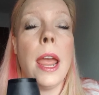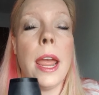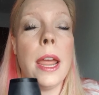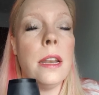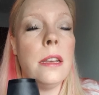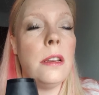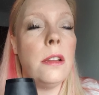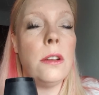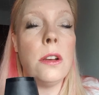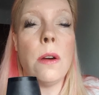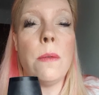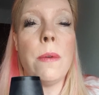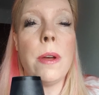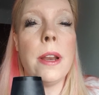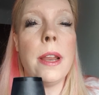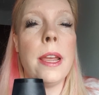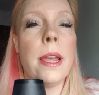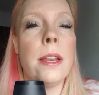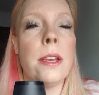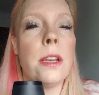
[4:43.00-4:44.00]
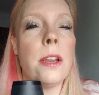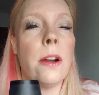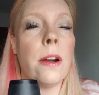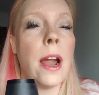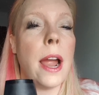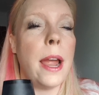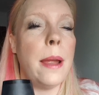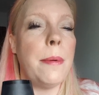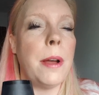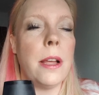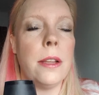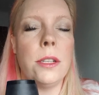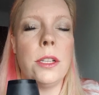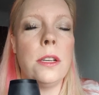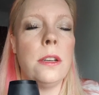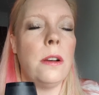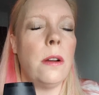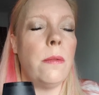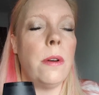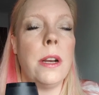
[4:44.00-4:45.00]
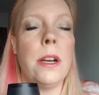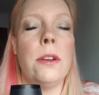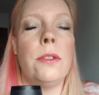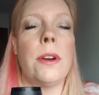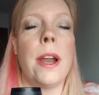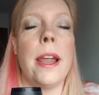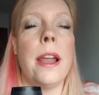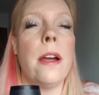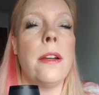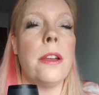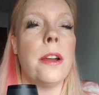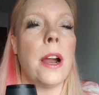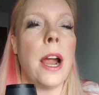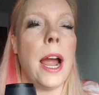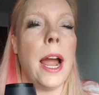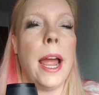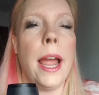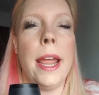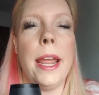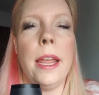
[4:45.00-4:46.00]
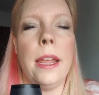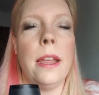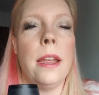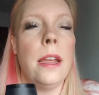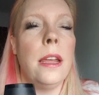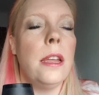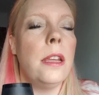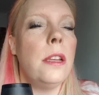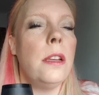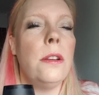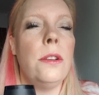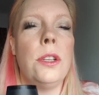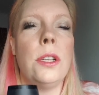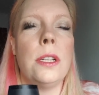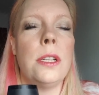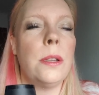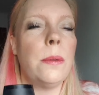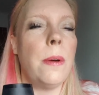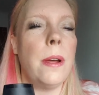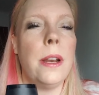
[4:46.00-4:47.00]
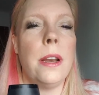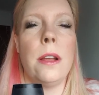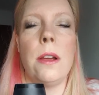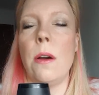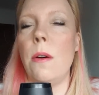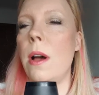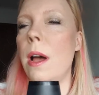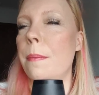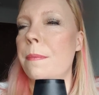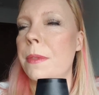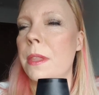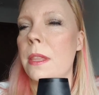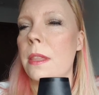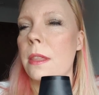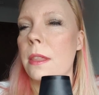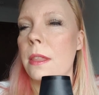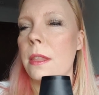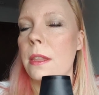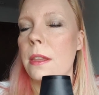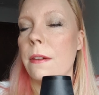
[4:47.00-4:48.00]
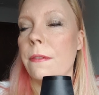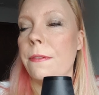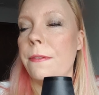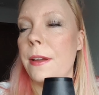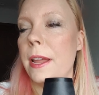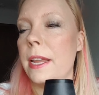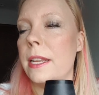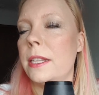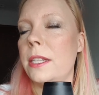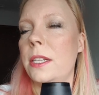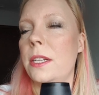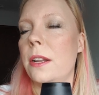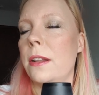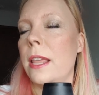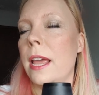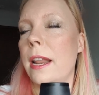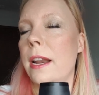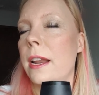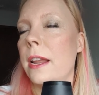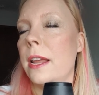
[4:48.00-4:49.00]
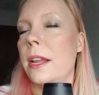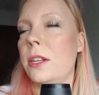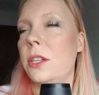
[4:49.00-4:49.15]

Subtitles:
And you don't want to hit your eyeballs. You don't want to dry out your eye. You just want to go up your face so that